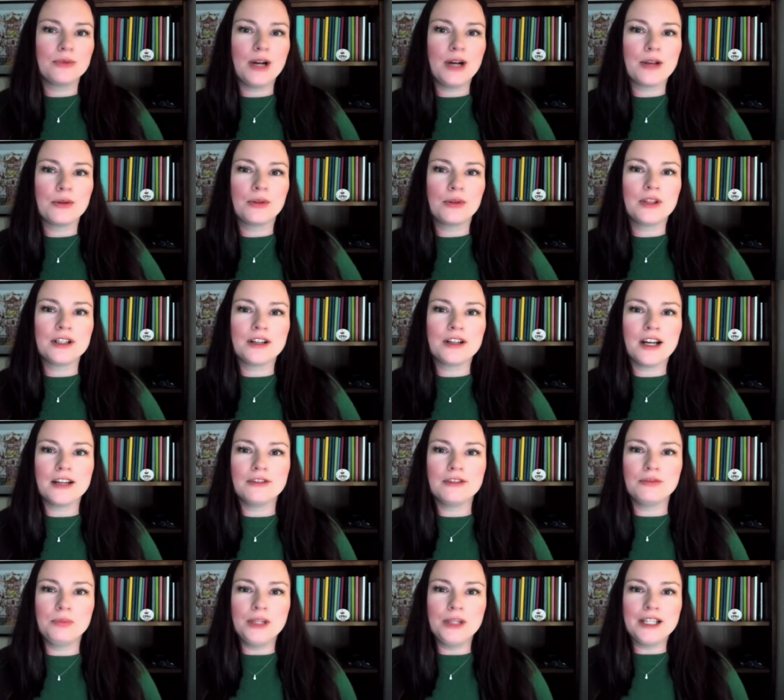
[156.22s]
rather than
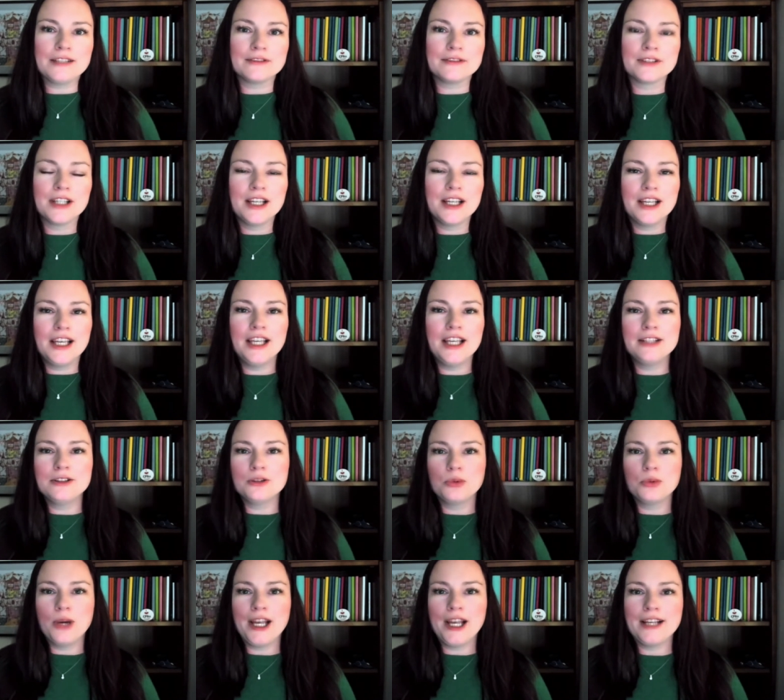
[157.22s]
kind of being
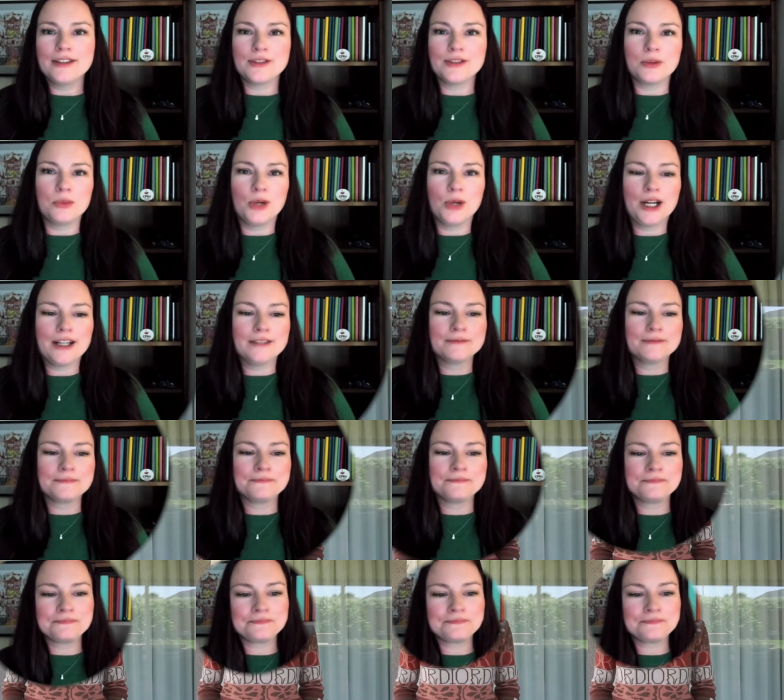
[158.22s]
hidden away somewhere.